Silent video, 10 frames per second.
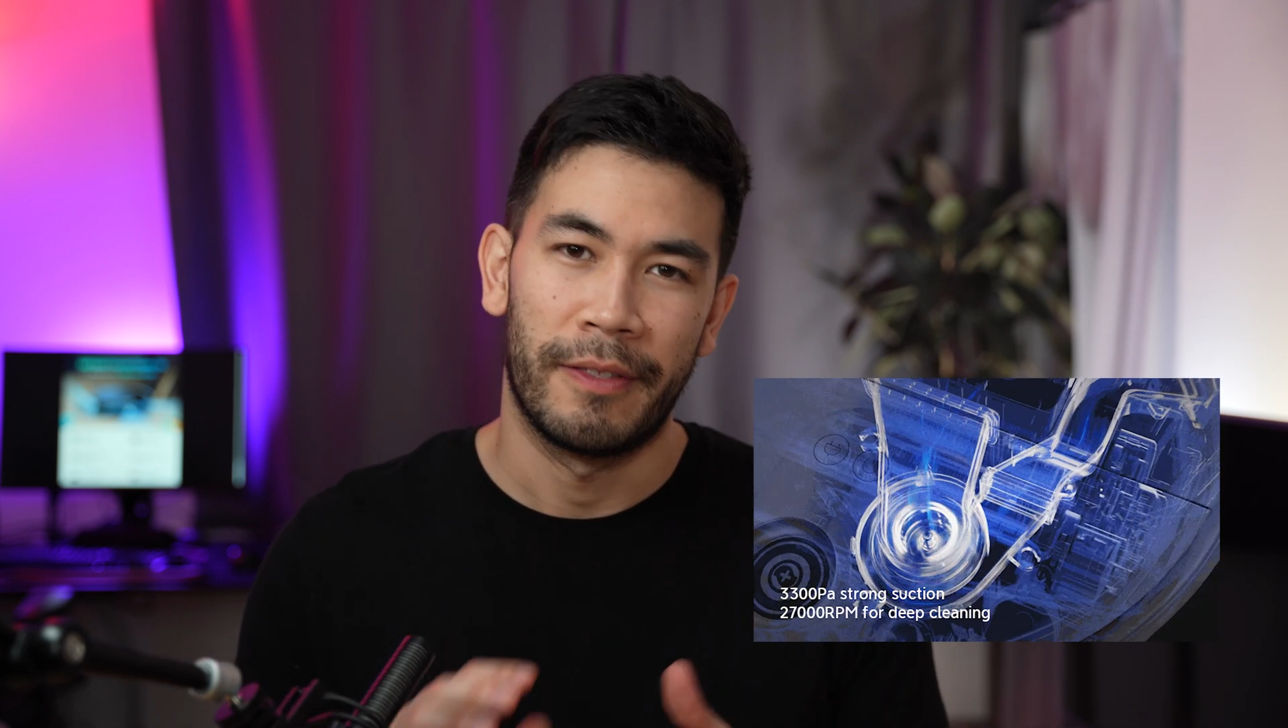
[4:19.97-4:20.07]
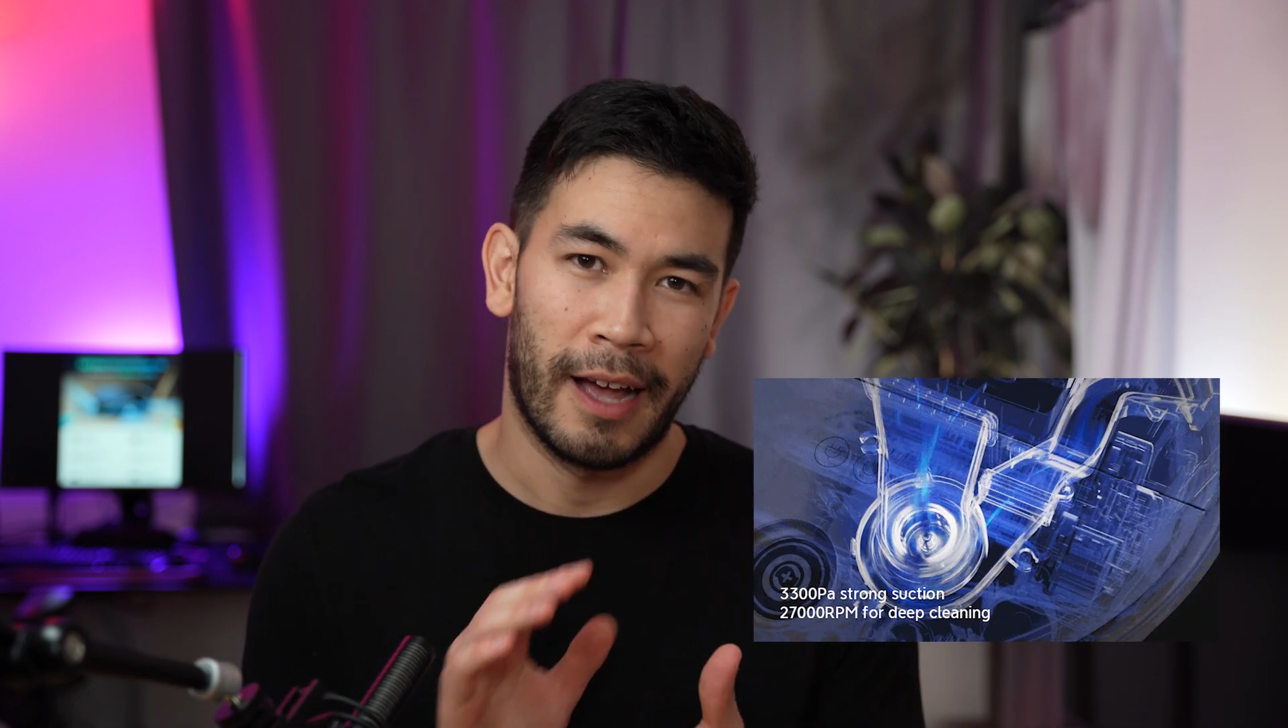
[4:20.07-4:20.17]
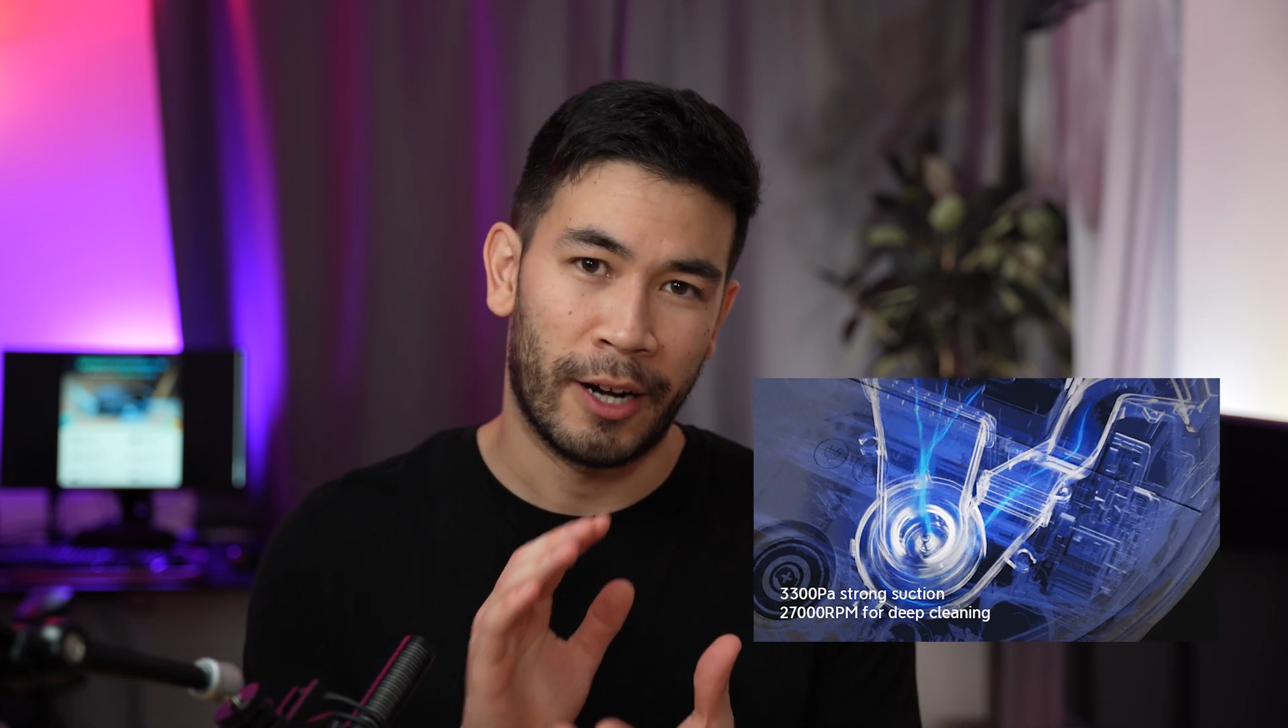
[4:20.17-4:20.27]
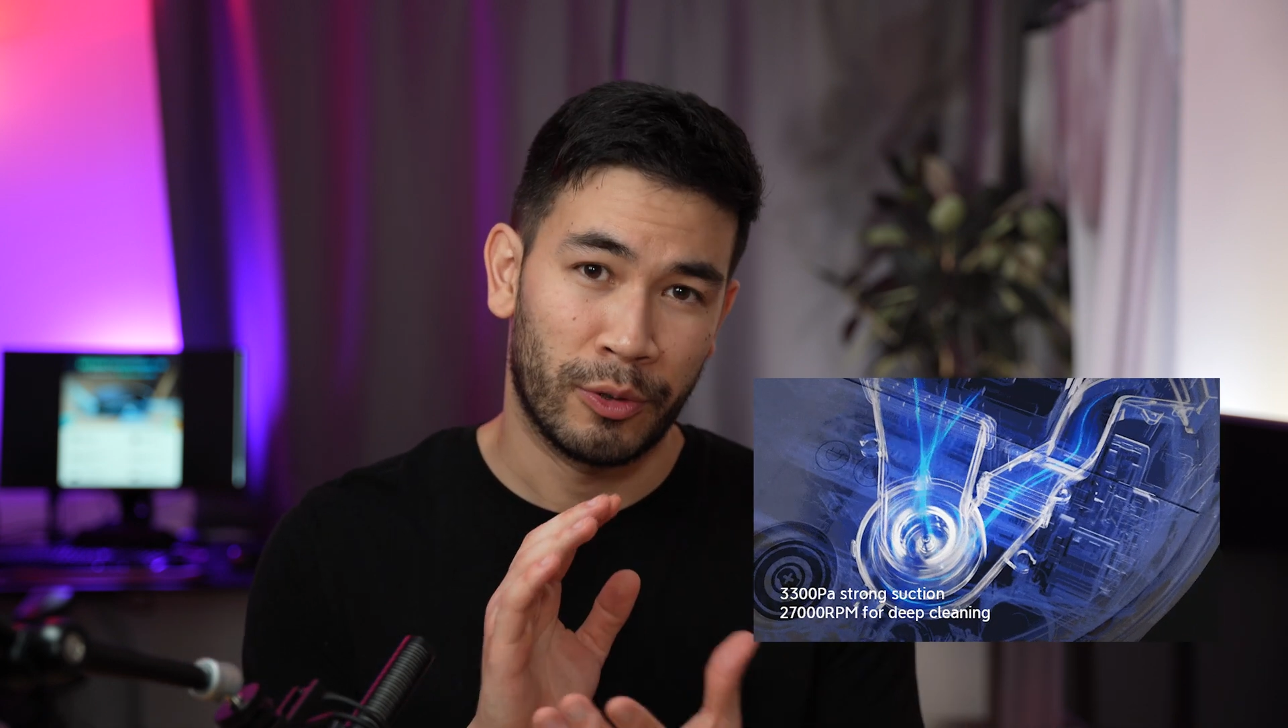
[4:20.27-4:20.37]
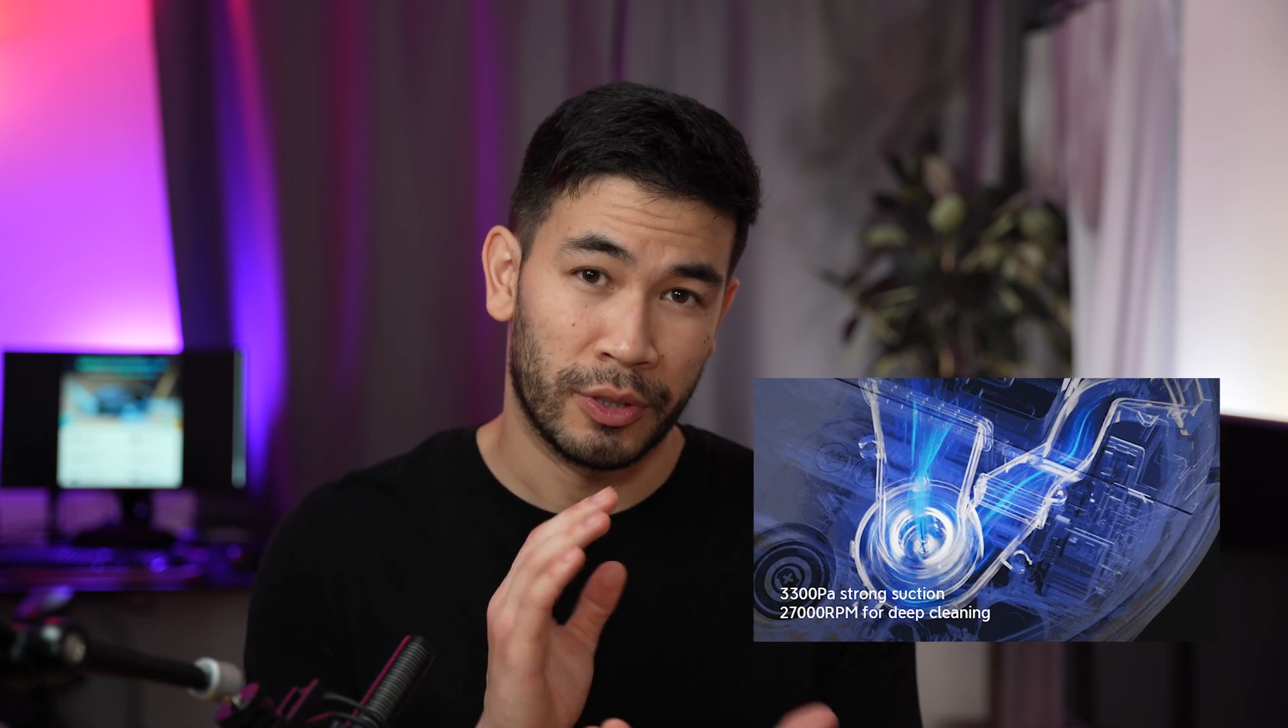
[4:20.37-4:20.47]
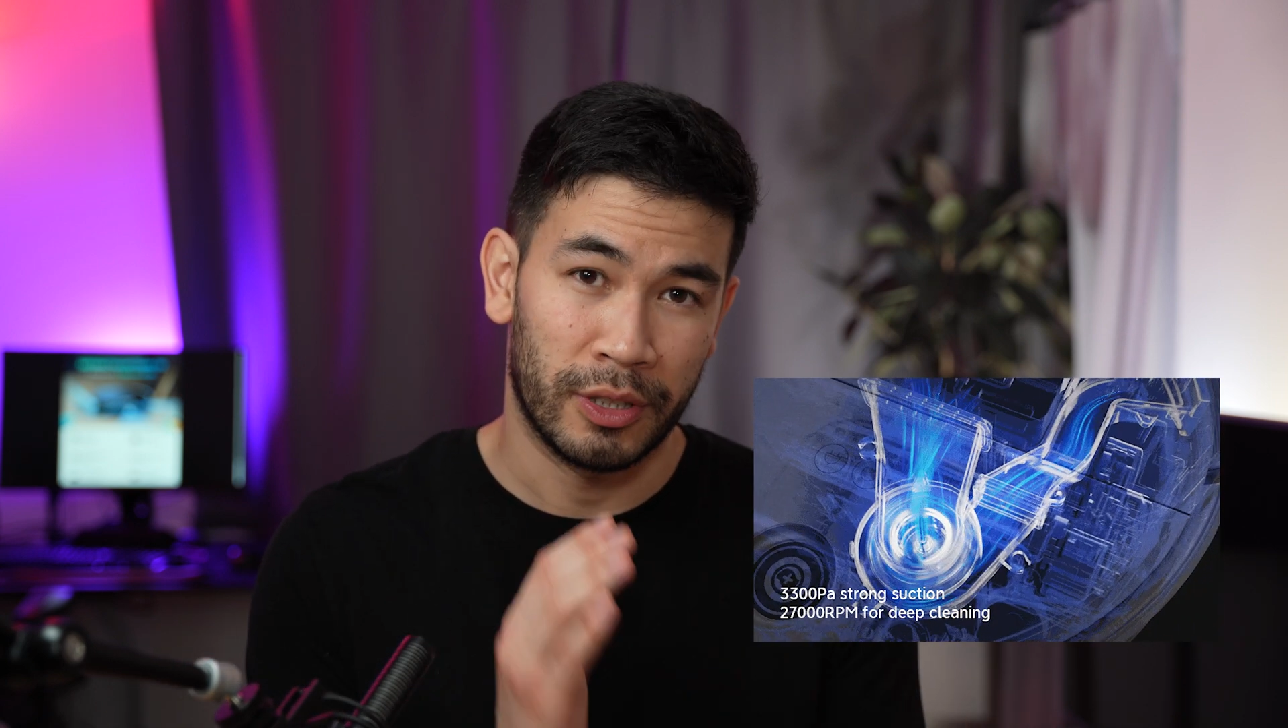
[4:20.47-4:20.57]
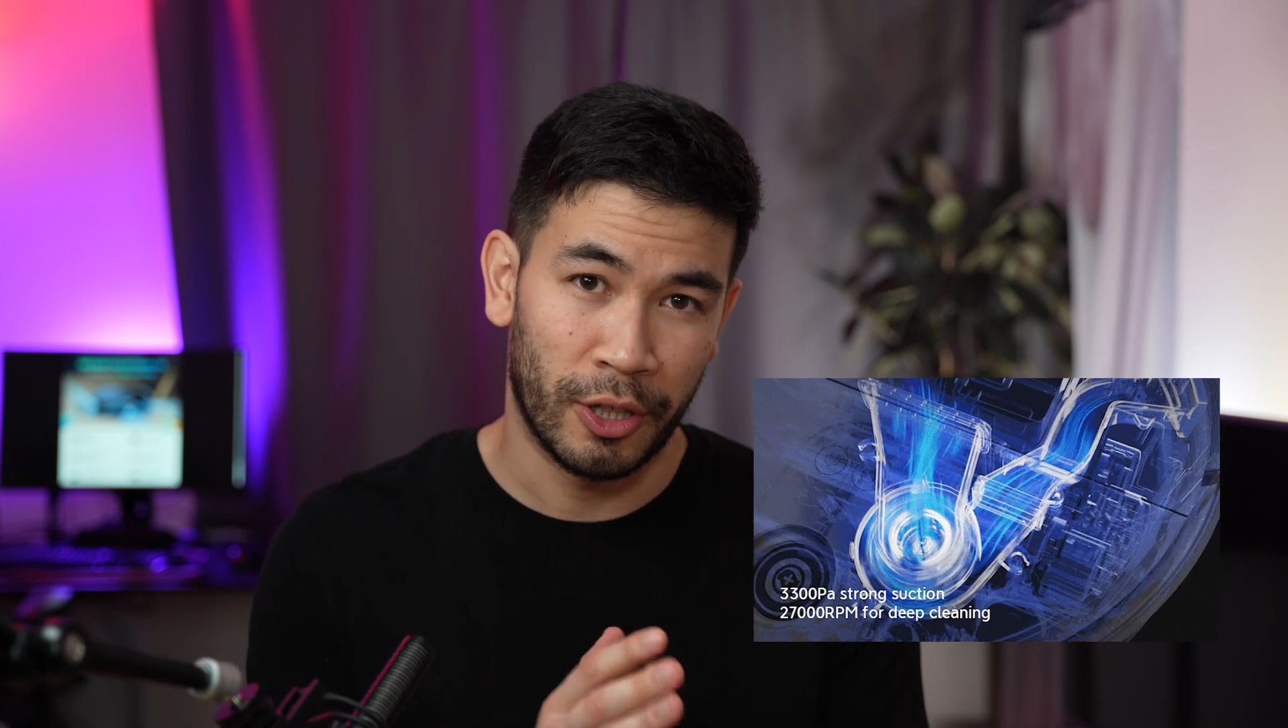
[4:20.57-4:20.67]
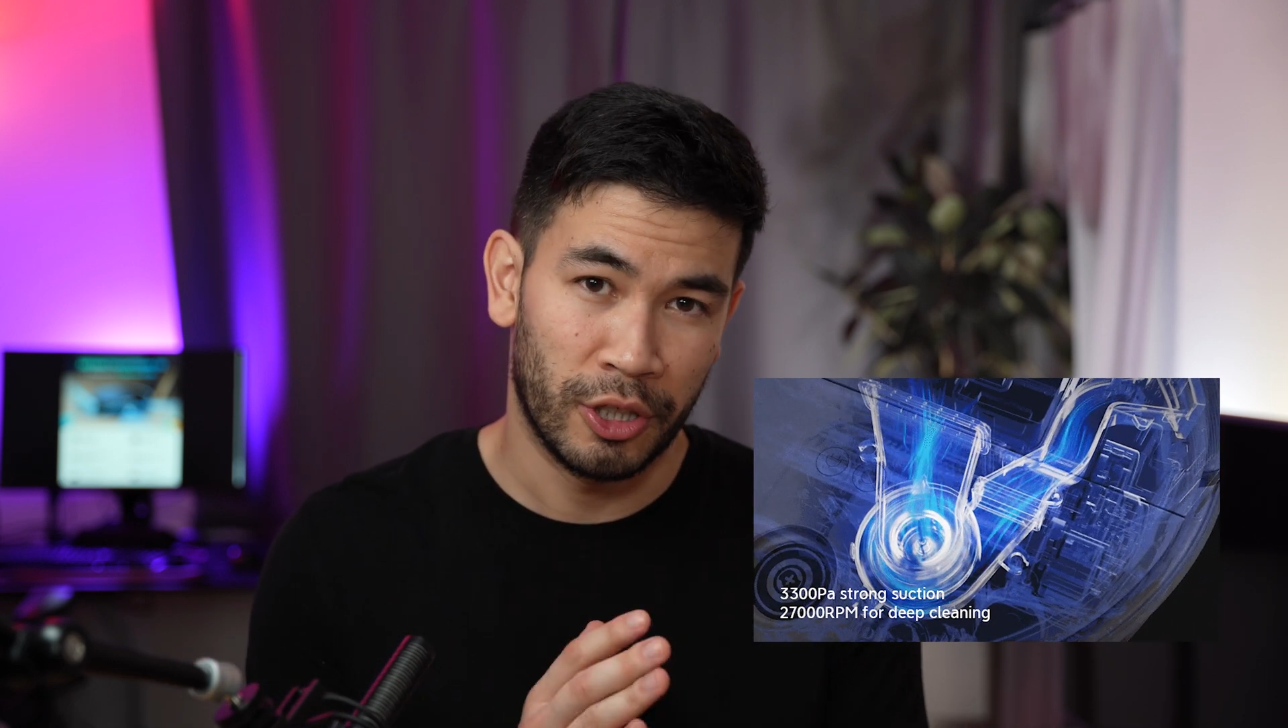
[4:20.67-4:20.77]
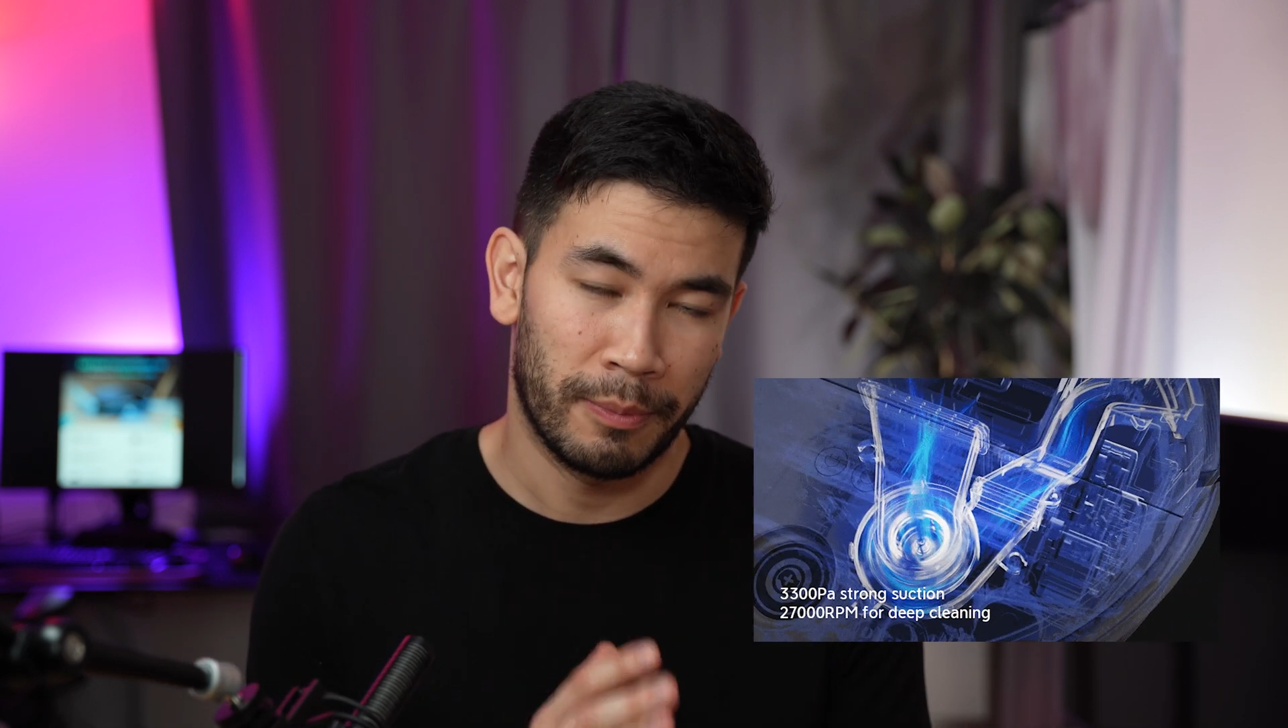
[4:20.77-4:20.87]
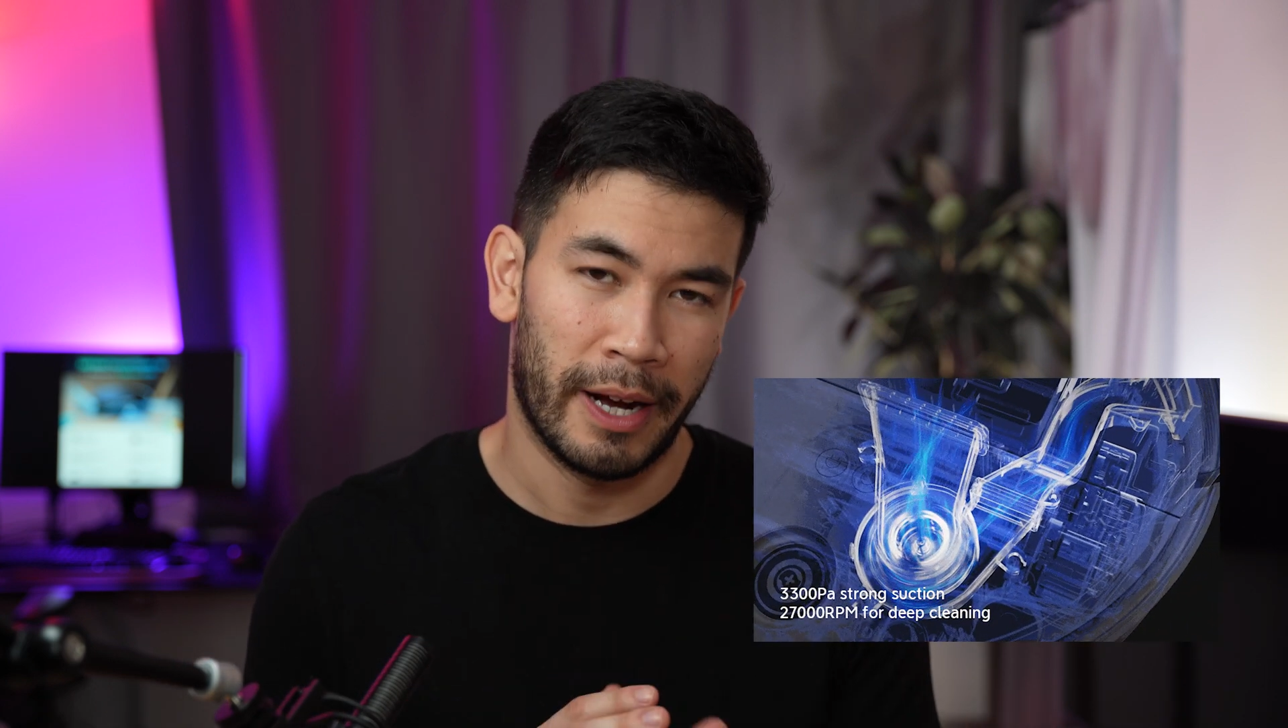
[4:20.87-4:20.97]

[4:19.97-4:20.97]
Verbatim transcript: The actual suction